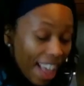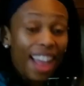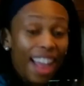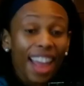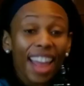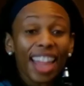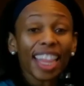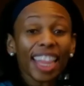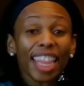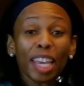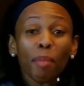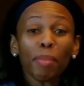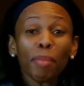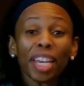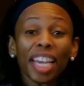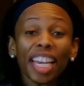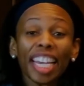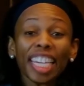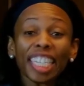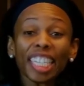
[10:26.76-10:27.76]
and then
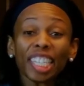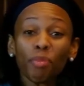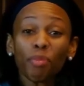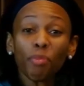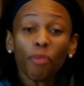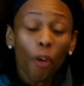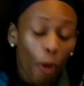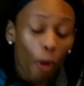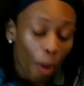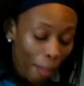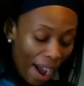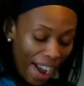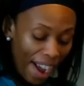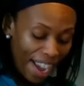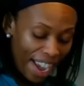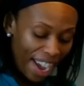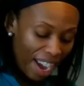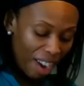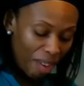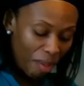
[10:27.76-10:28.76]
begin to form
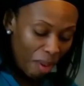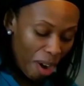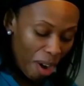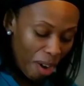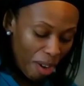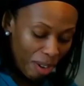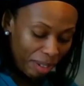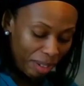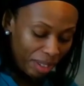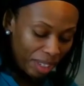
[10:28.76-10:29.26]
our egg rolls.